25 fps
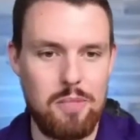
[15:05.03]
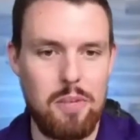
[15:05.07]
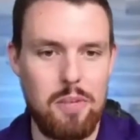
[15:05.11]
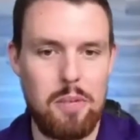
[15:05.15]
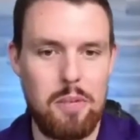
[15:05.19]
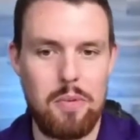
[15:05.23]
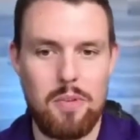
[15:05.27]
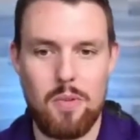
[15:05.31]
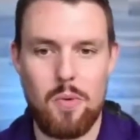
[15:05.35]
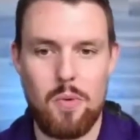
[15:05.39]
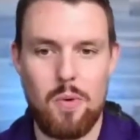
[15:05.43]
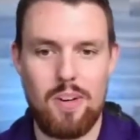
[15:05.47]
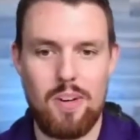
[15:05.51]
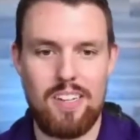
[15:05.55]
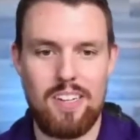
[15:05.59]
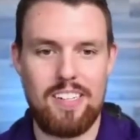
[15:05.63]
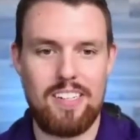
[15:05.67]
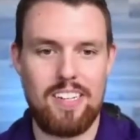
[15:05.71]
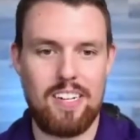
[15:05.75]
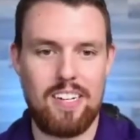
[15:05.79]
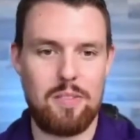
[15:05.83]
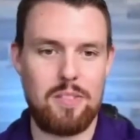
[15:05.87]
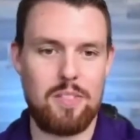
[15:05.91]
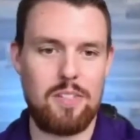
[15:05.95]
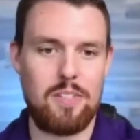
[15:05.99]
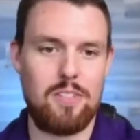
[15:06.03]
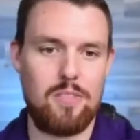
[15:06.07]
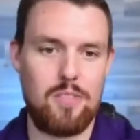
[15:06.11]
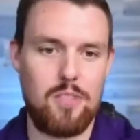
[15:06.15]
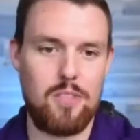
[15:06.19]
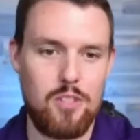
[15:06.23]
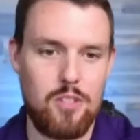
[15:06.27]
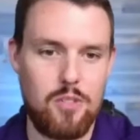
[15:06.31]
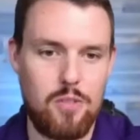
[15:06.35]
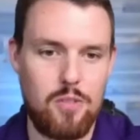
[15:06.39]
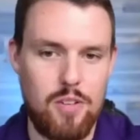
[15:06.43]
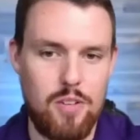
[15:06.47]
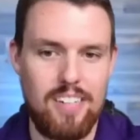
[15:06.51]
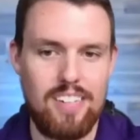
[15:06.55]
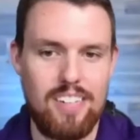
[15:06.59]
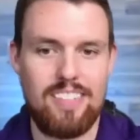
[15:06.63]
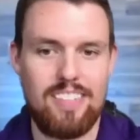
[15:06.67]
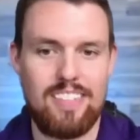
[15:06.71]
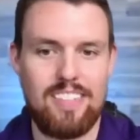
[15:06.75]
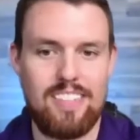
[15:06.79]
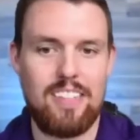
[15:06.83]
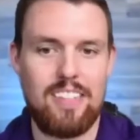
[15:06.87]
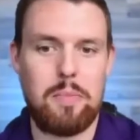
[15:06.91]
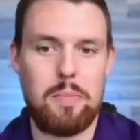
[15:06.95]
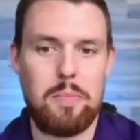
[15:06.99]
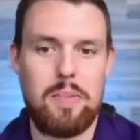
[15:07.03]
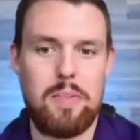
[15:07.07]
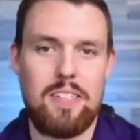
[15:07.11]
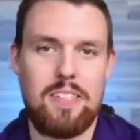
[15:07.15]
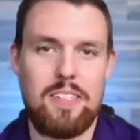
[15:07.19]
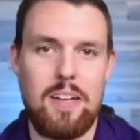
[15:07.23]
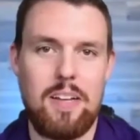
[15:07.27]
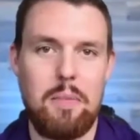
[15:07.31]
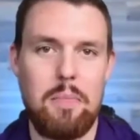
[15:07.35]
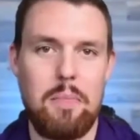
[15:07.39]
maybe 20 times the conversion rate. So that's that's not